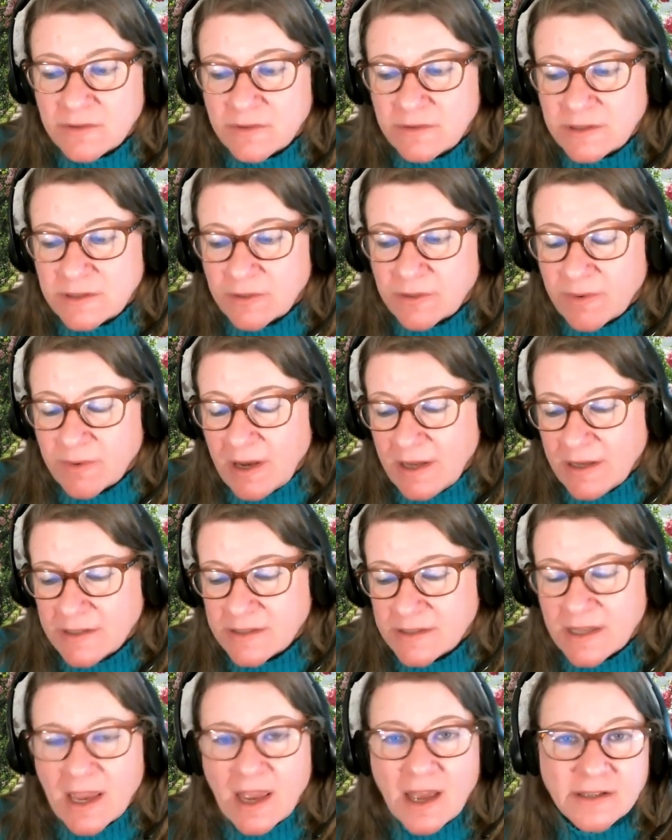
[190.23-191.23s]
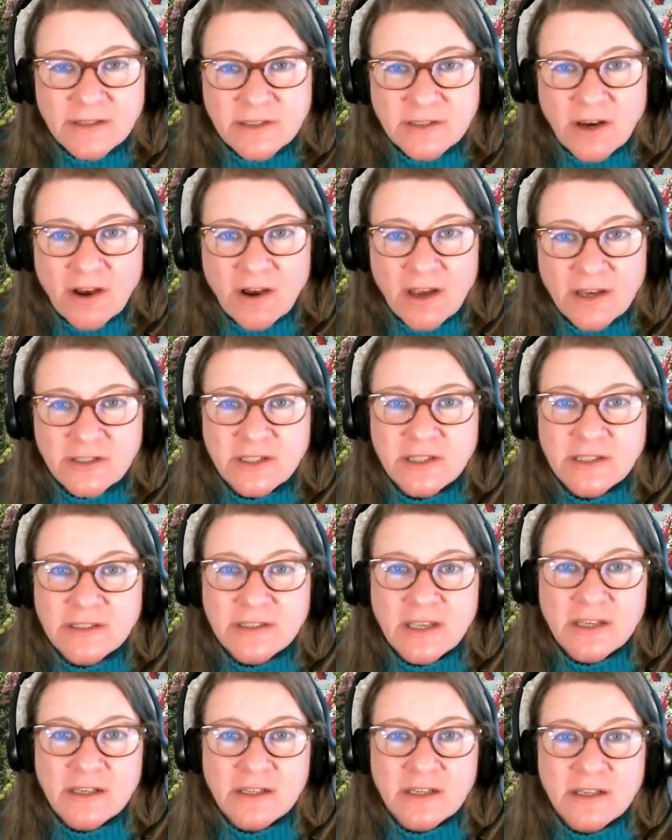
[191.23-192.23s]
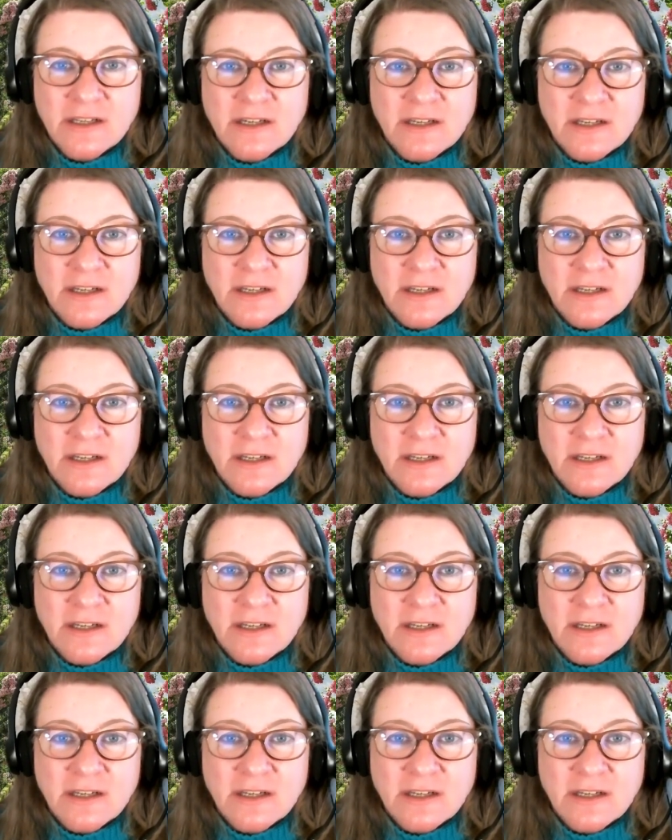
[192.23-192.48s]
Therese asked God, she said,